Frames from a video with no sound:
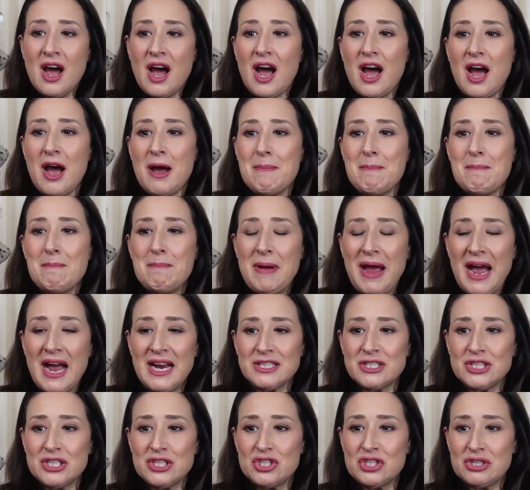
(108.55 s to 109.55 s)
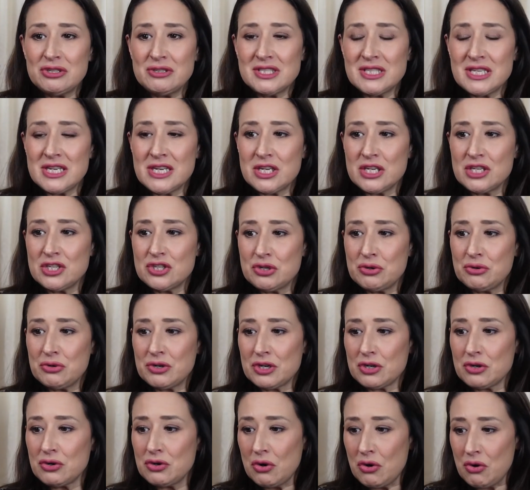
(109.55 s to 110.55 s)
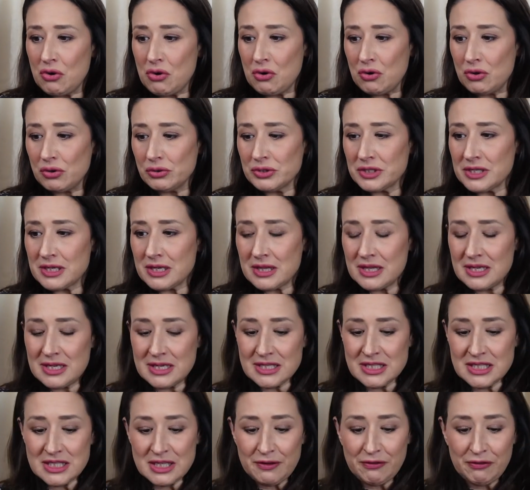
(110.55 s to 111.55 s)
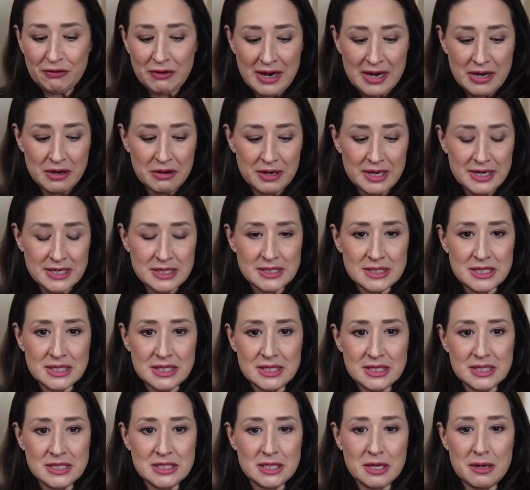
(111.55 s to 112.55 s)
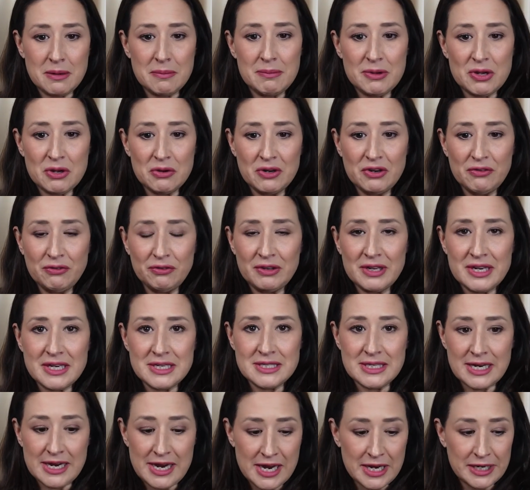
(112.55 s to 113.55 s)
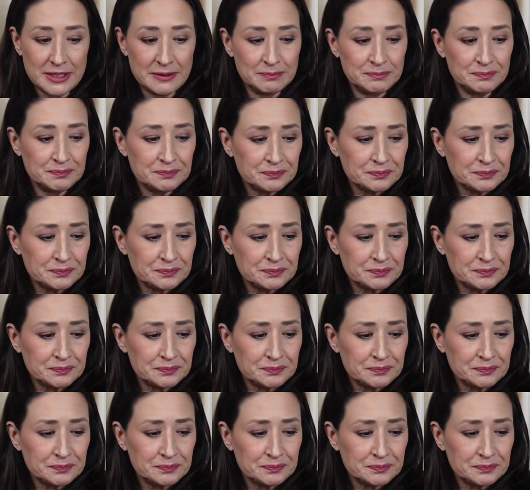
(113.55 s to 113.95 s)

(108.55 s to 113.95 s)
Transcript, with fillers: Um, back to Juicy Couture Gold. This fragrance is beautifully done.